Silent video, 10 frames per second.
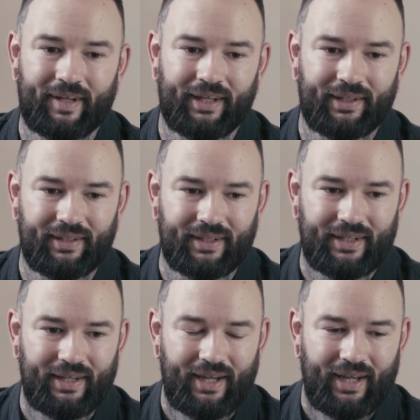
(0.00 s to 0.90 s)
And
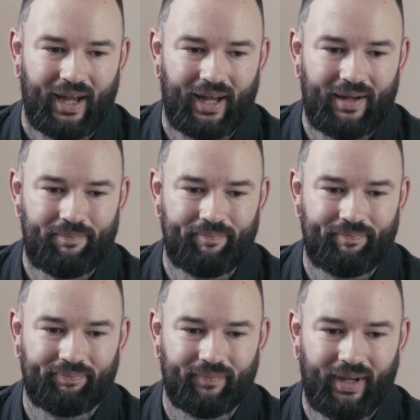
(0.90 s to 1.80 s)

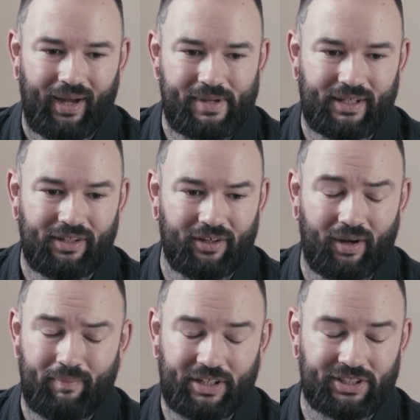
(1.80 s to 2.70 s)
I mean, you know,
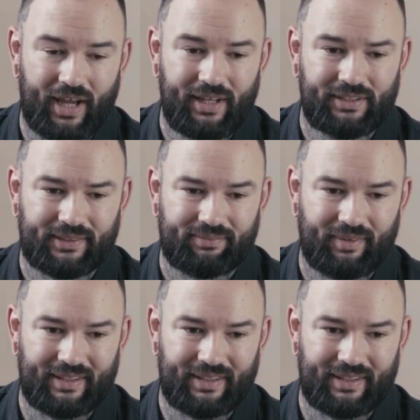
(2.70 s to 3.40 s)
it might change.